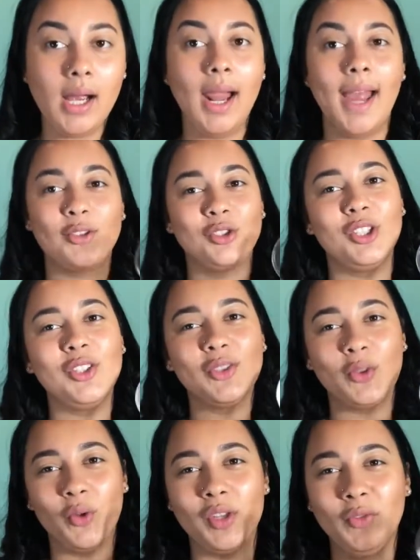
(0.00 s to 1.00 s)
I actually
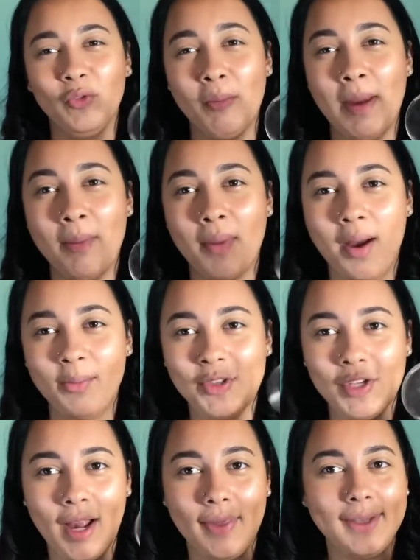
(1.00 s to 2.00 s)
stole this from my mom.
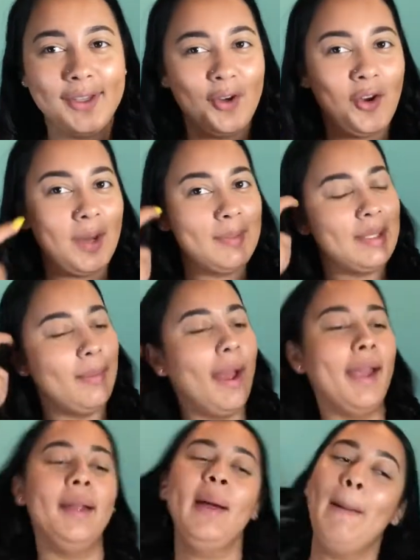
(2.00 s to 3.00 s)
She got this in her Ipsy
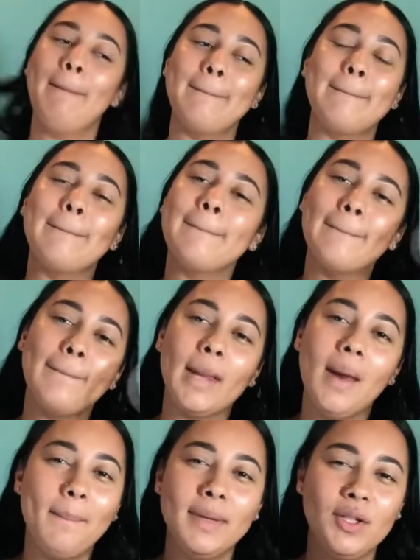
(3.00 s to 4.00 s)
bag,
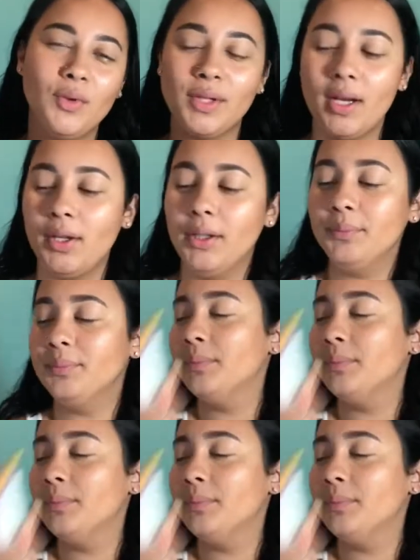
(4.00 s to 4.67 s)
but don't tell her.